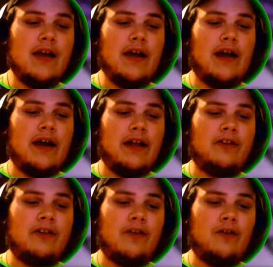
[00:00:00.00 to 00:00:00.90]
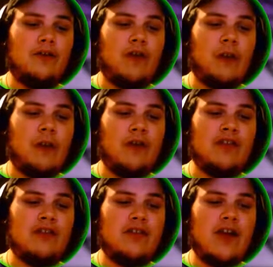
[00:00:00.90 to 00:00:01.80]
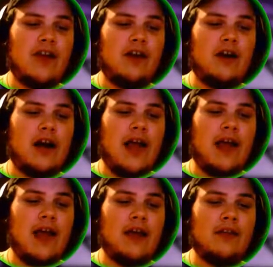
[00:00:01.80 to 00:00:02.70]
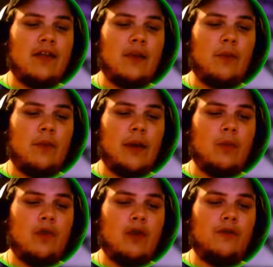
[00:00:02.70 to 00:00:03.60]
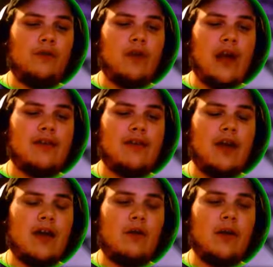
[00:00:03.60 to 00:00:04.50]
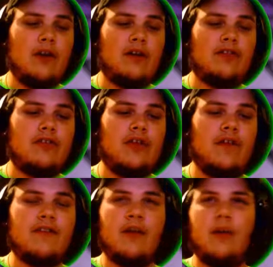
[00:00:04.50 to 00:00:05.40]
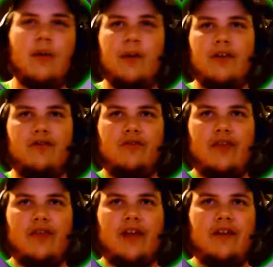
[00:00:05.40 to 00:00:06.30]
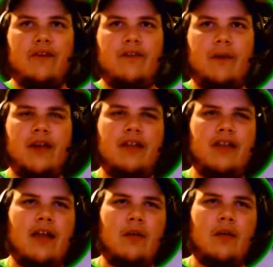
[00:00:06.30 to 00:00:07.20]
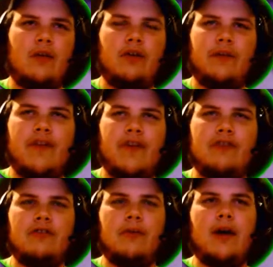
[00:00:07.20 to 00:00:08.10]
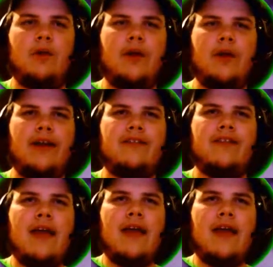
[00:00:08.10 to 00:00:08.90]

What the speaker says: Alright, let's go for a Flare Blitz into the Gengar, and we will go for a Tailwind ourselves. That way we could just really kind of rub it in, saying that we're going to be faster no matter what.